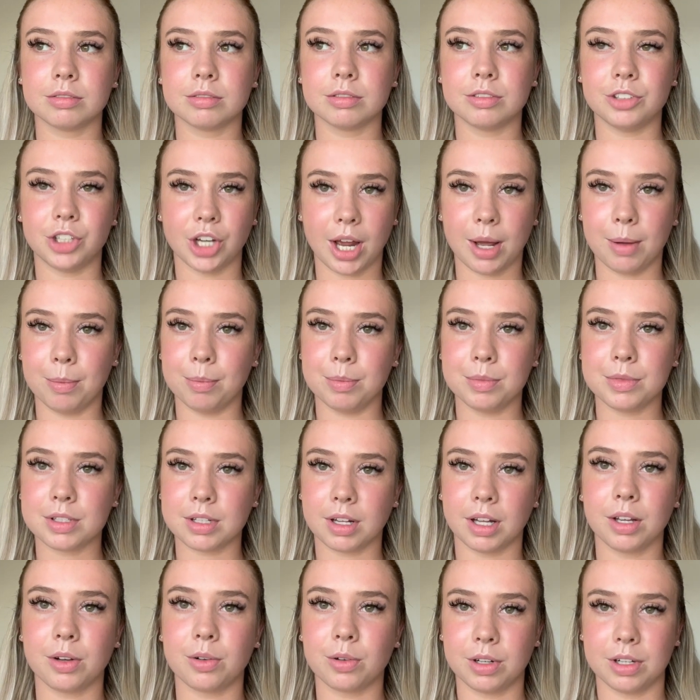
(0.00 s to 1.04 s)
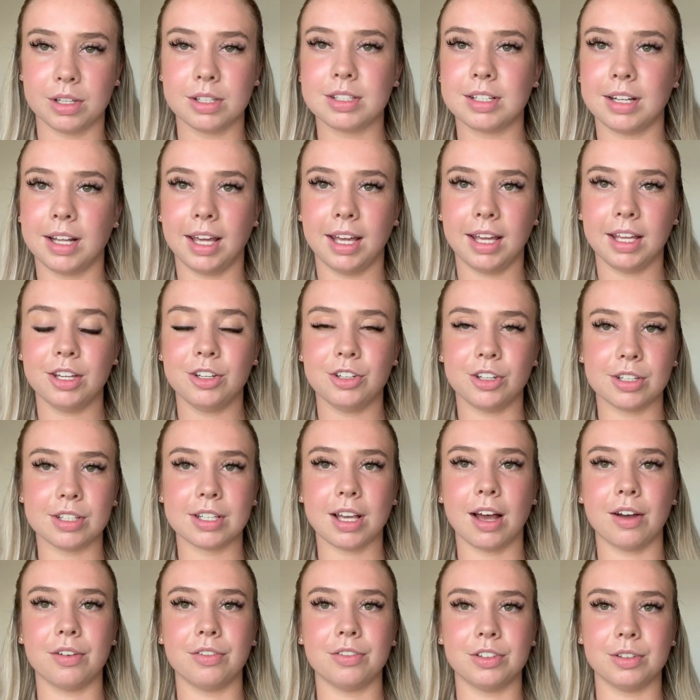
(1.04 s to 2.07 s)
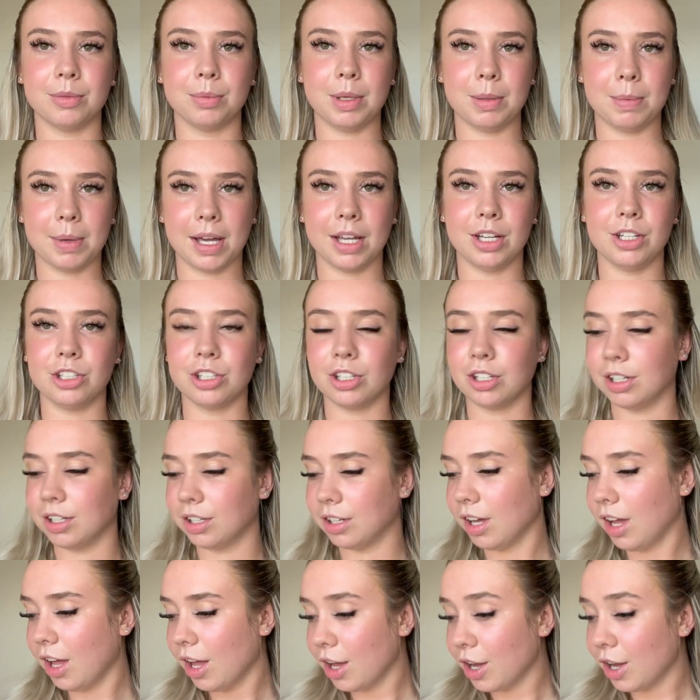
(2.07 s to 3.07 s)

gems like honestly just have to be patient